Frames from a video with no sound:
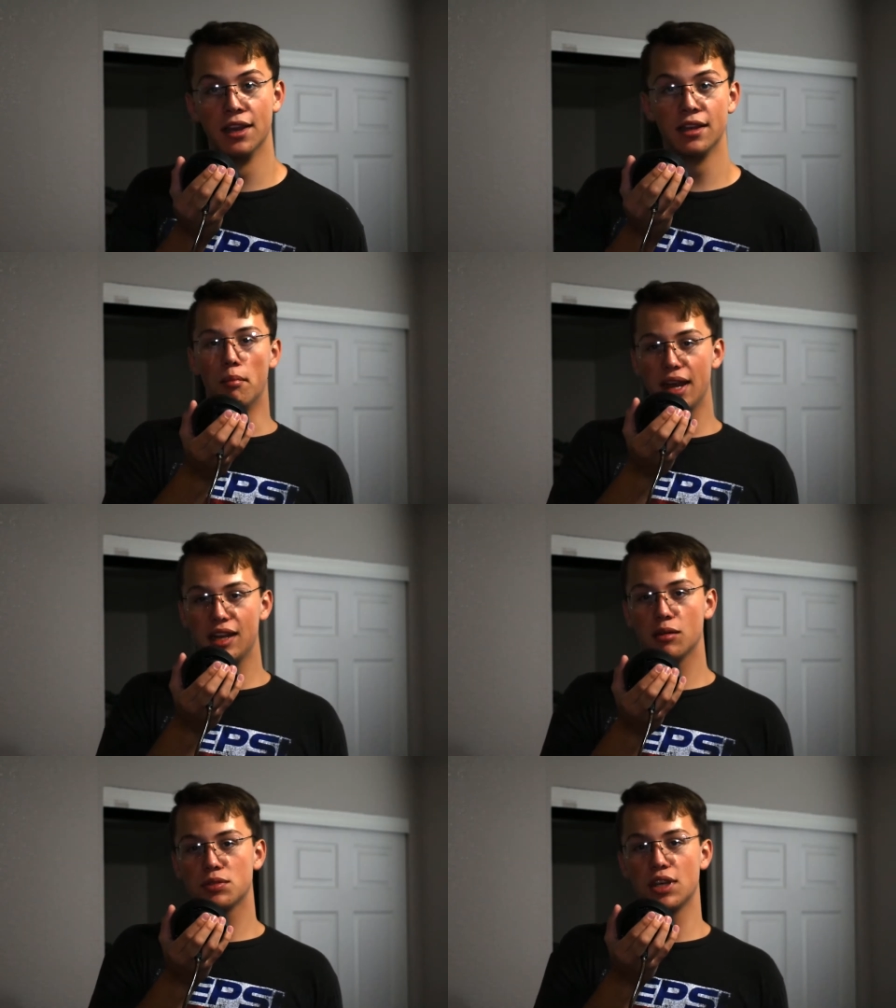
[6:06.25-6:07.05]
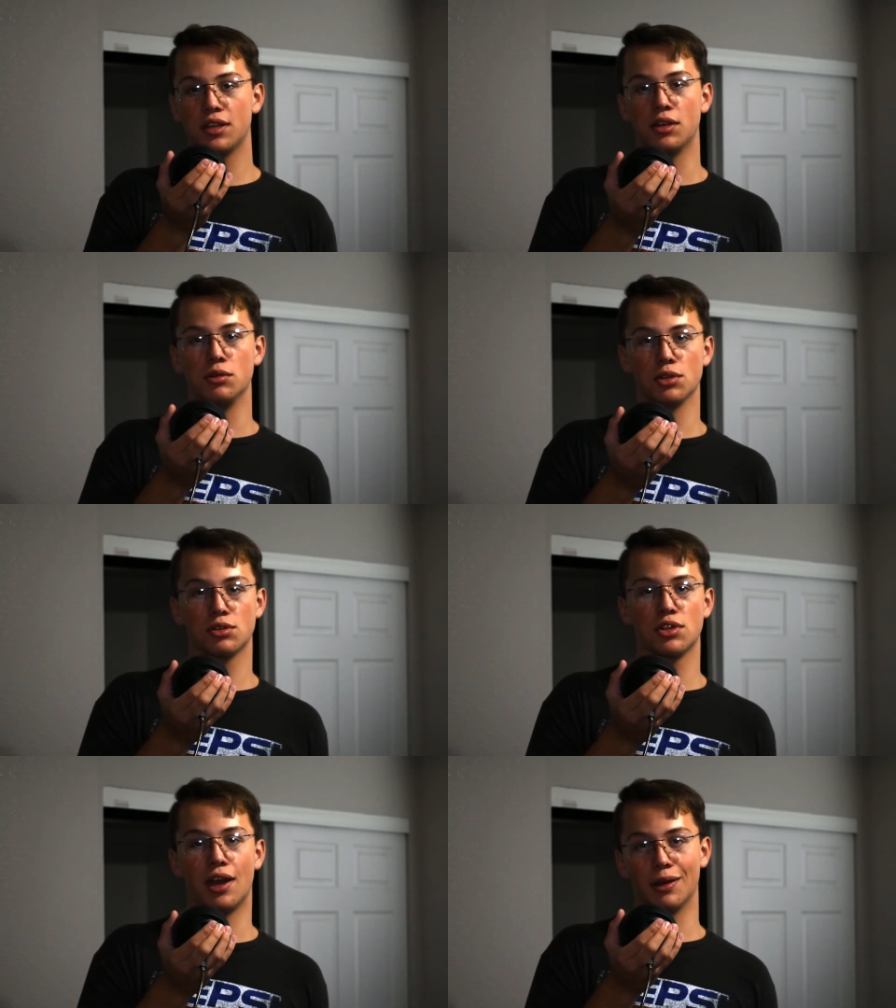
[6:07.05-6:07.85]
Many upset
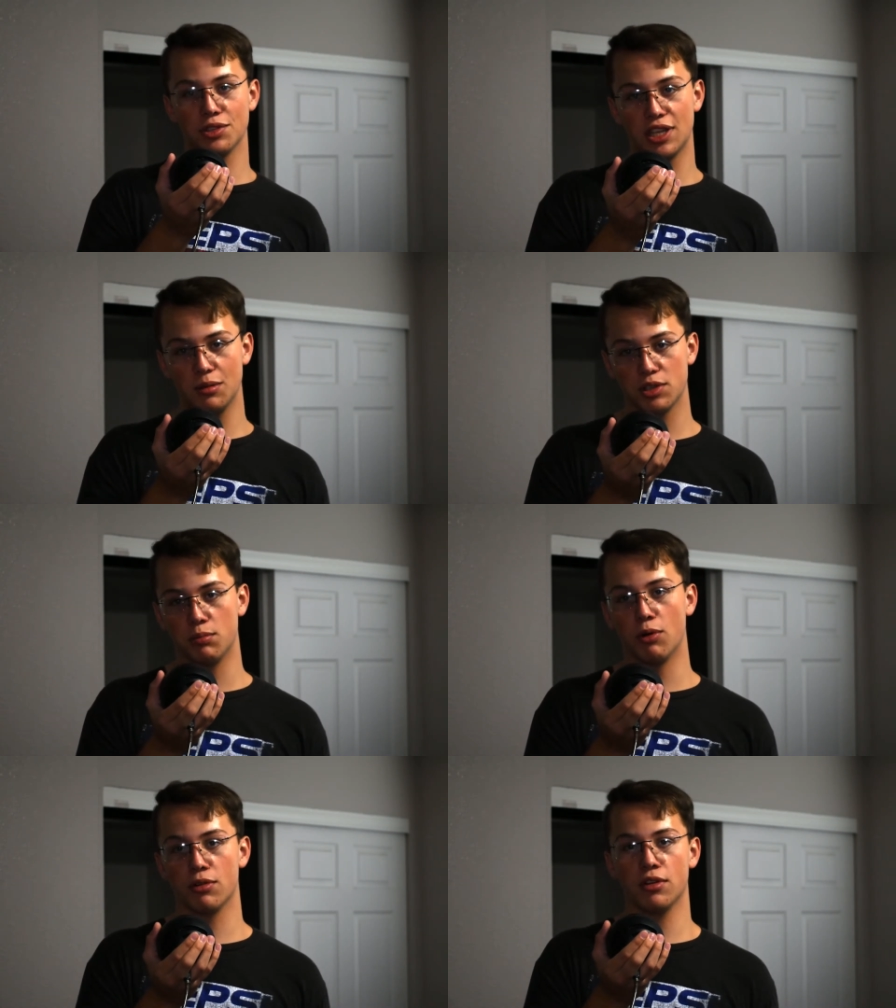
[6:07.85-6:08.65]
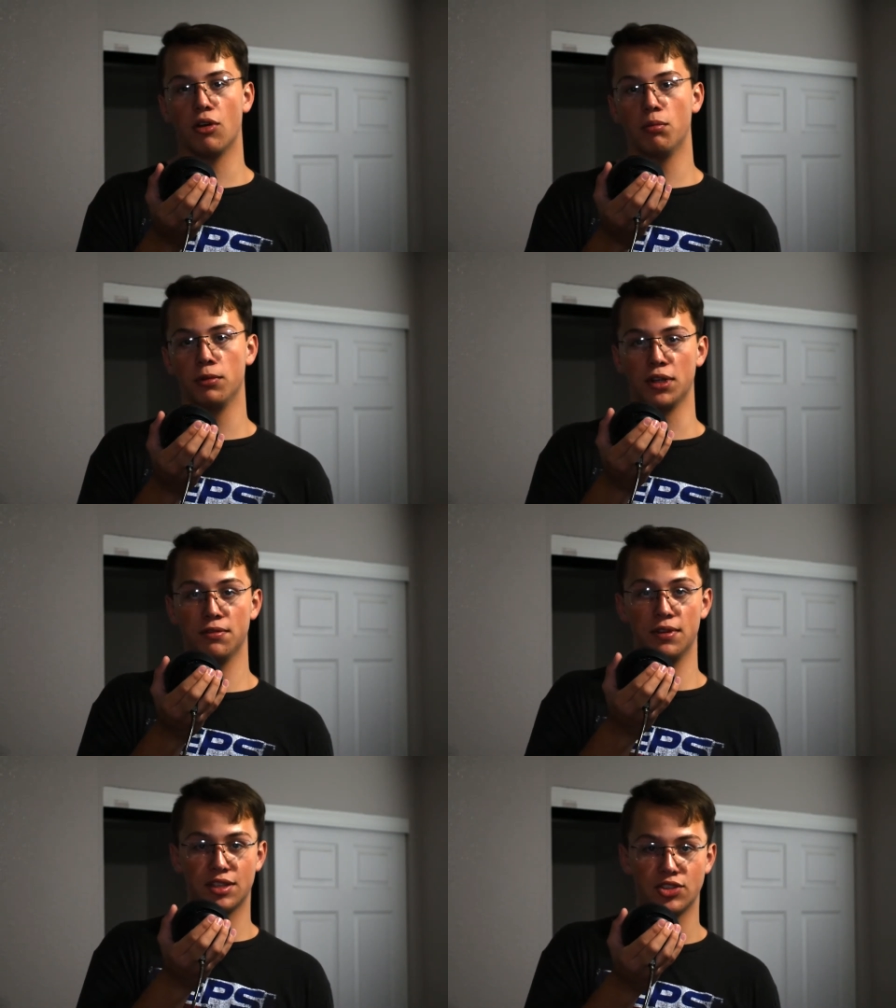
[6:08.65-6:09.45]
users sought out Steam support to hopefully
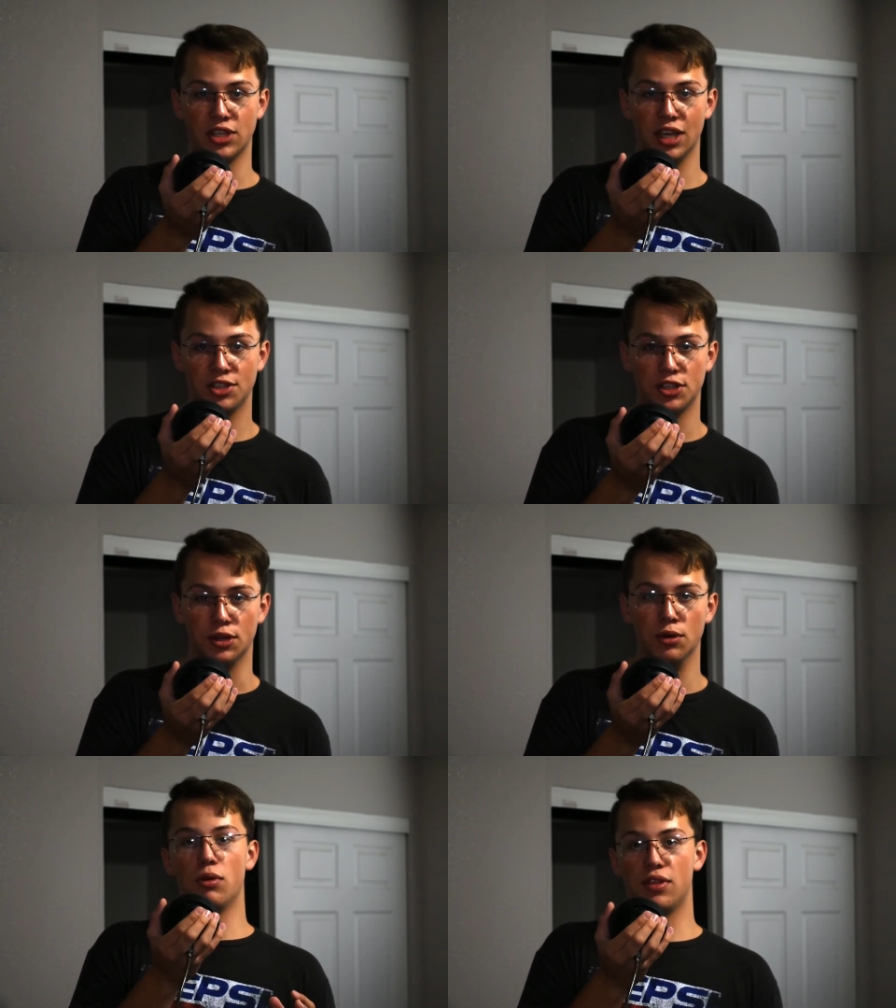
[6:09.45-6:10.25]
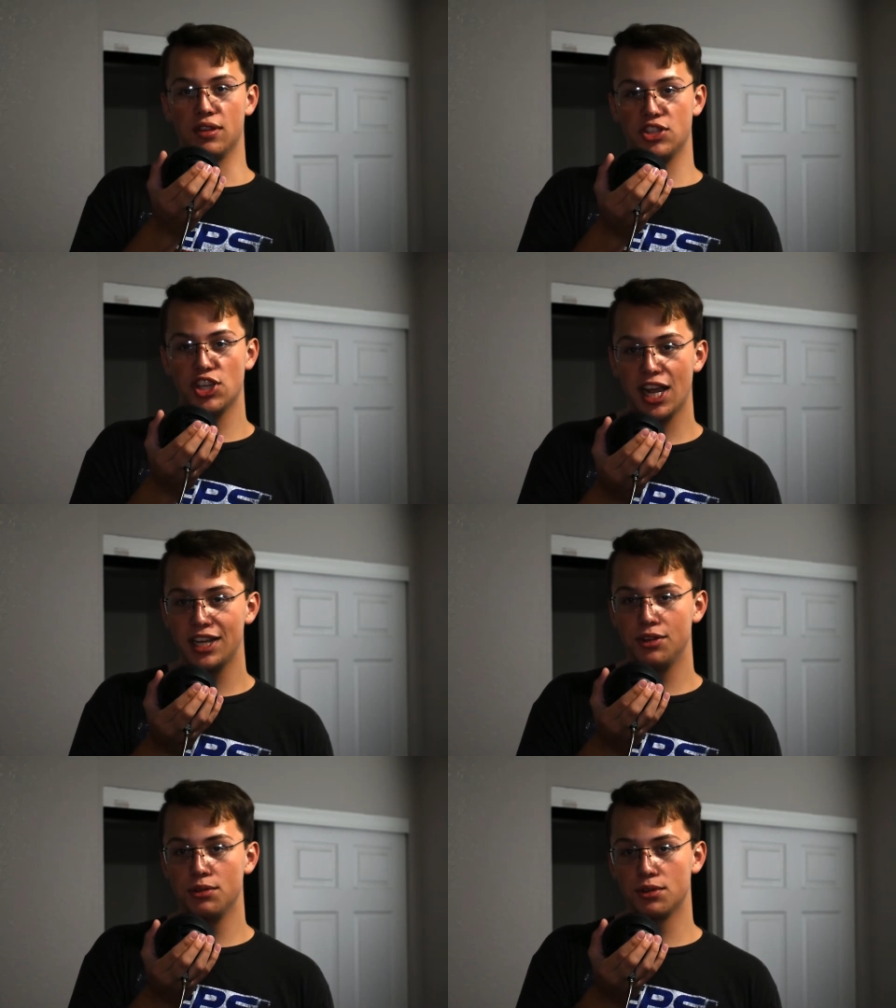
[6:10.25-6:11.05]
fix the issue with the
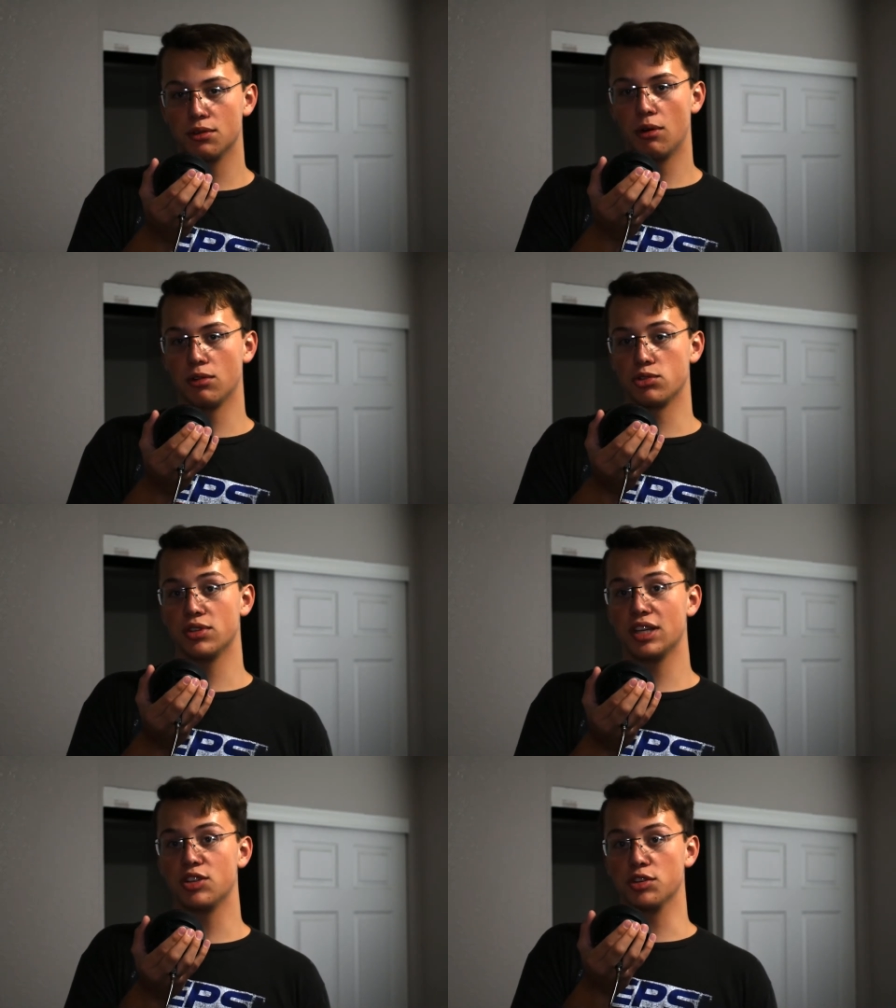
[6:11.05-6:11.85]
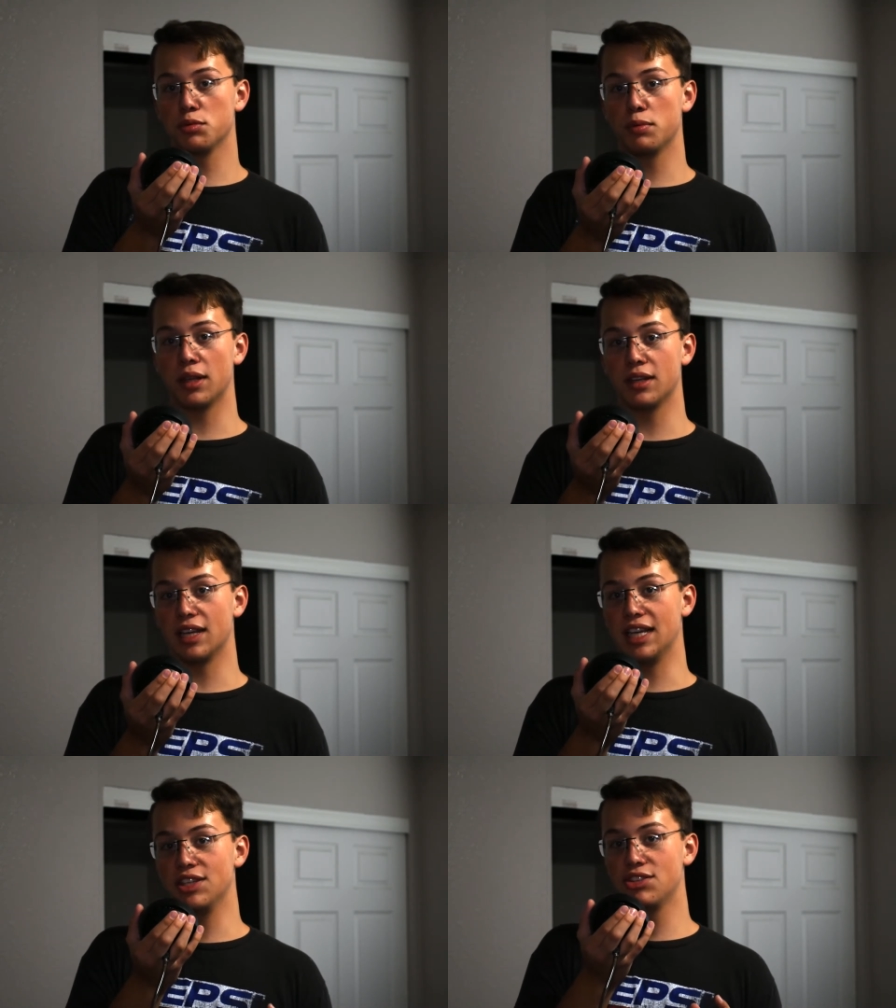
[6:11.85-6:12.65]
shiny new controllers that they just spent
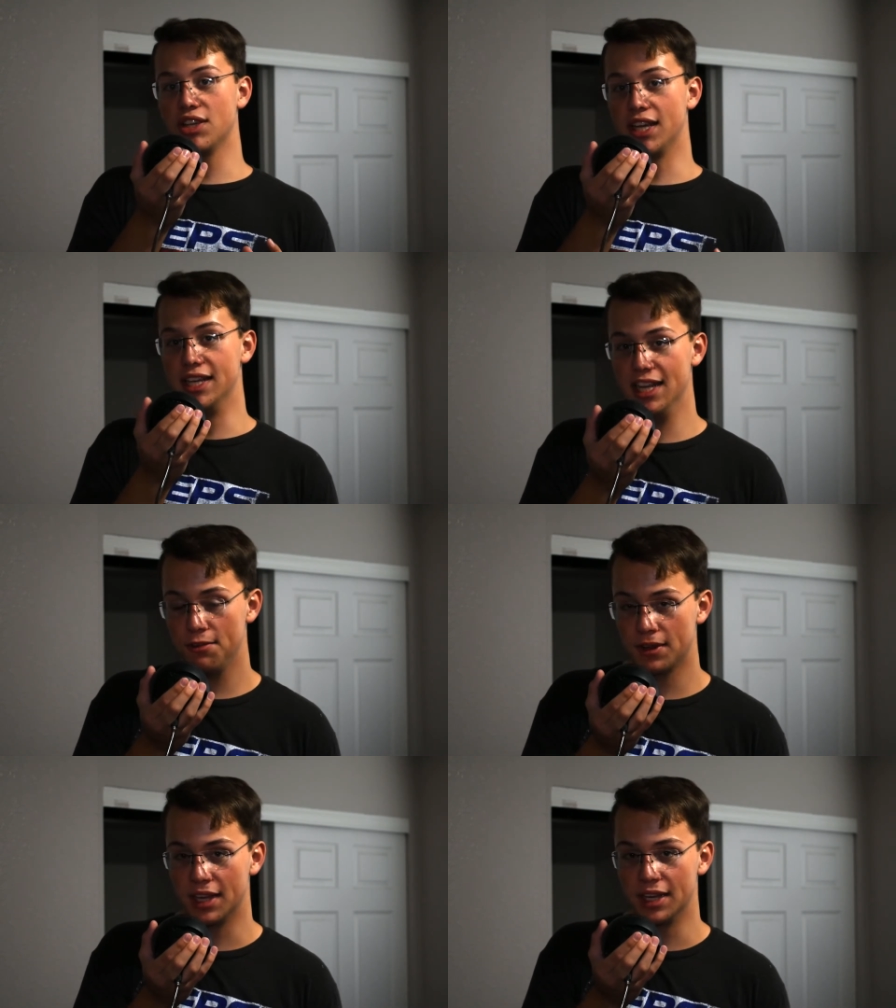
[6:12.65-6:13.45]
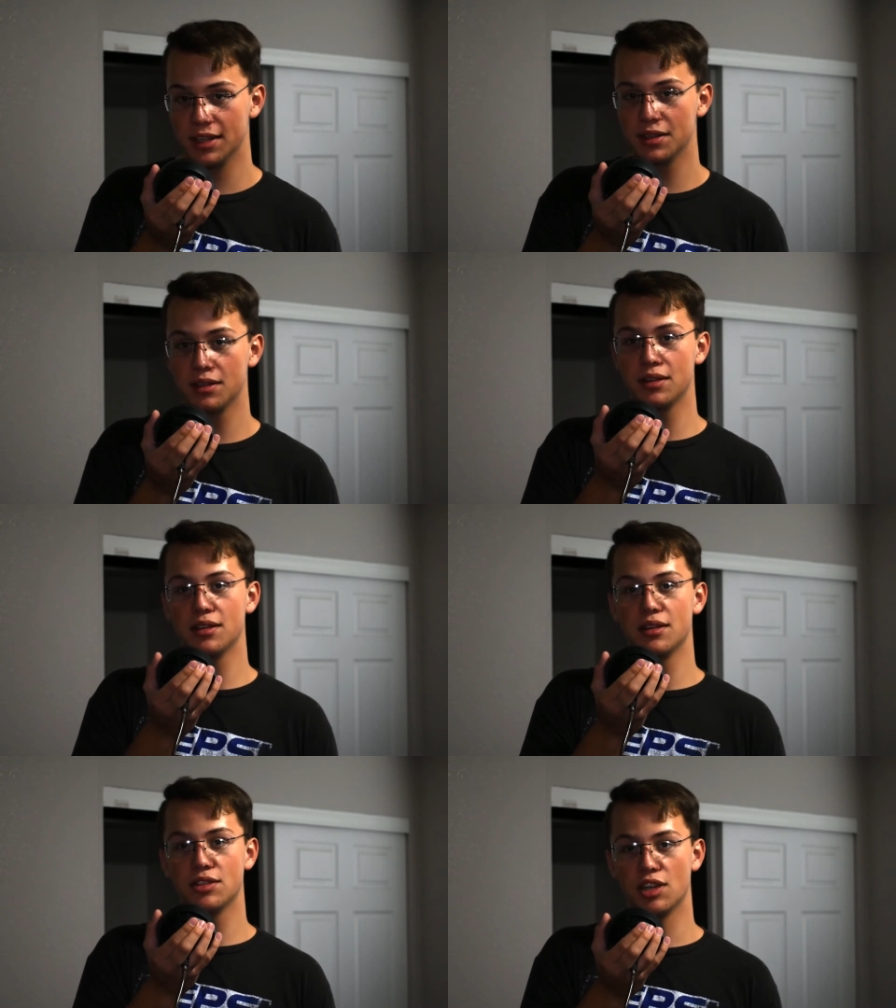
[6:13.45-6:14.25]
a significant
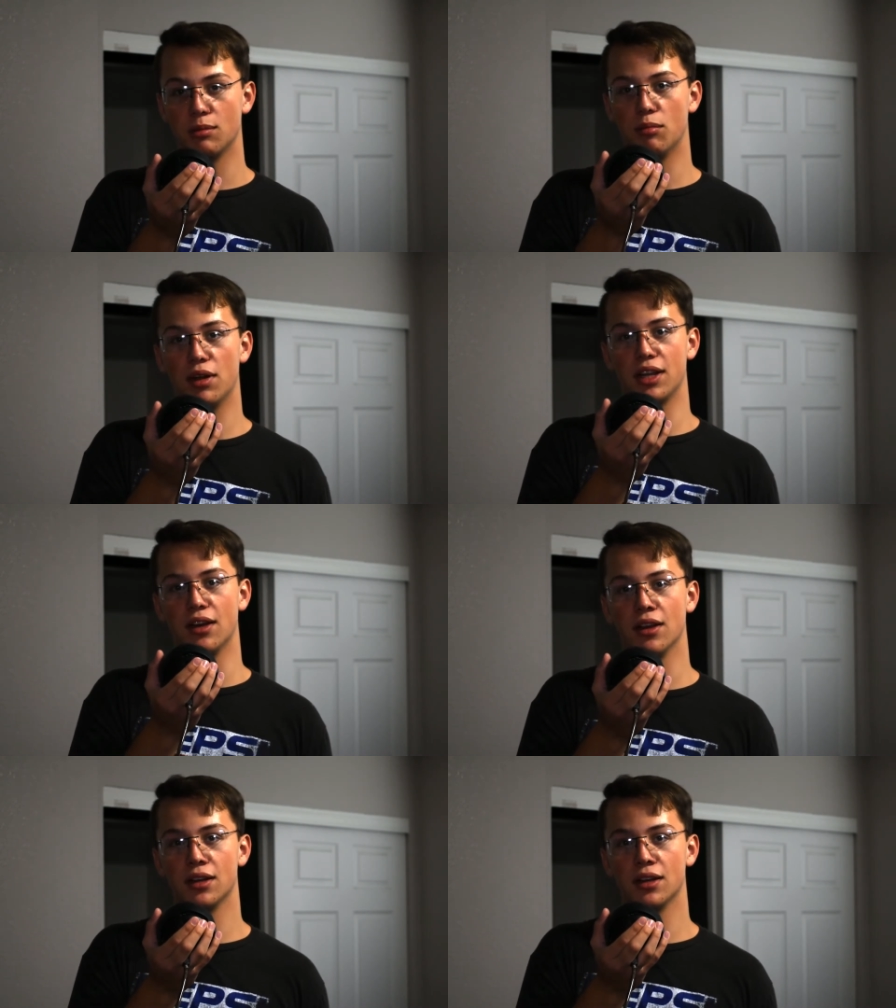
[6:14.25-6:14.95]
sum of money on.